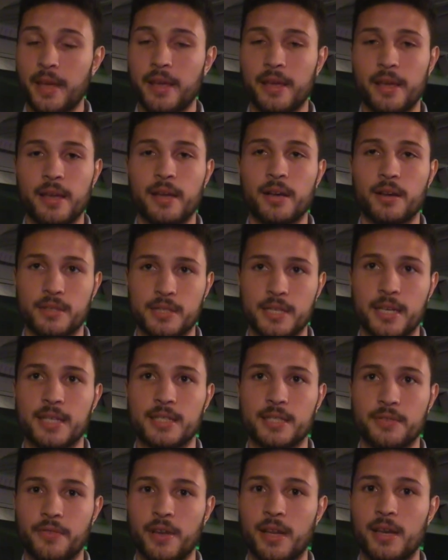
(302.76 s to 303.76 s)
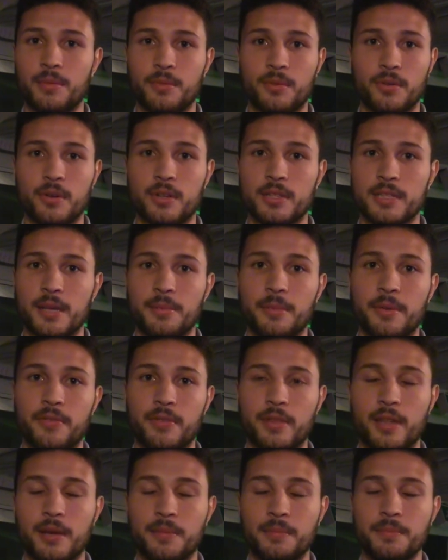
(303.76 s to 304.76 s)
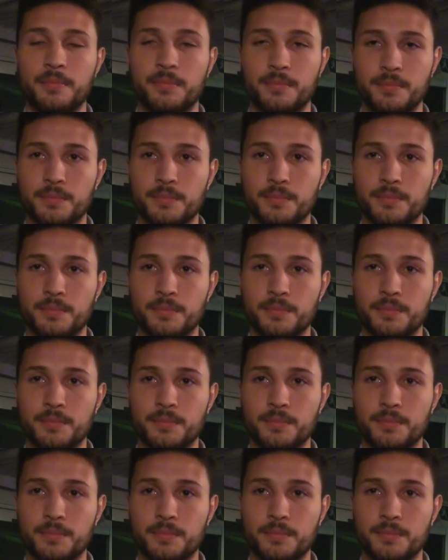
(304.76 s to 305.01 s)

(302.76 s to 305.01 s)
Yeah, I got tickets available. Contact me for them.